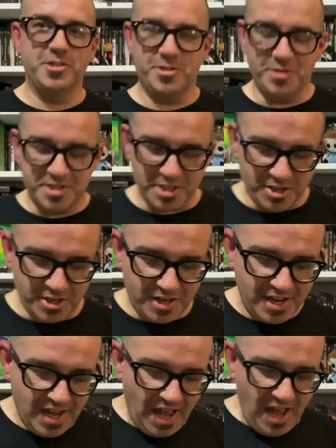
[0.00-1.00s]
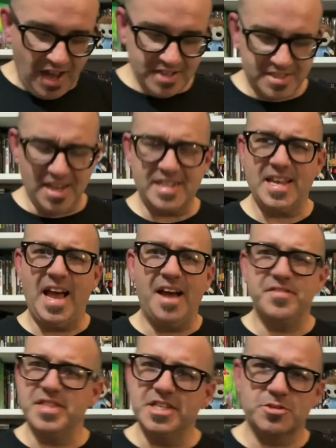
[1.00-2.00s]
So it's a good set to
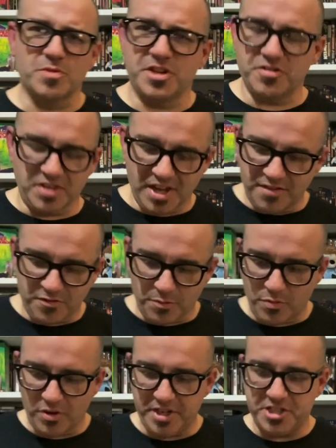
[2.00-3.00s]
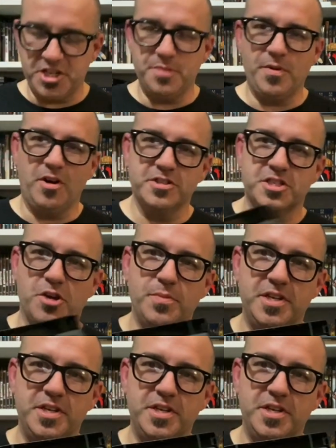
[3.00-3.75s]
have. And this one you can get for pretty cheap also.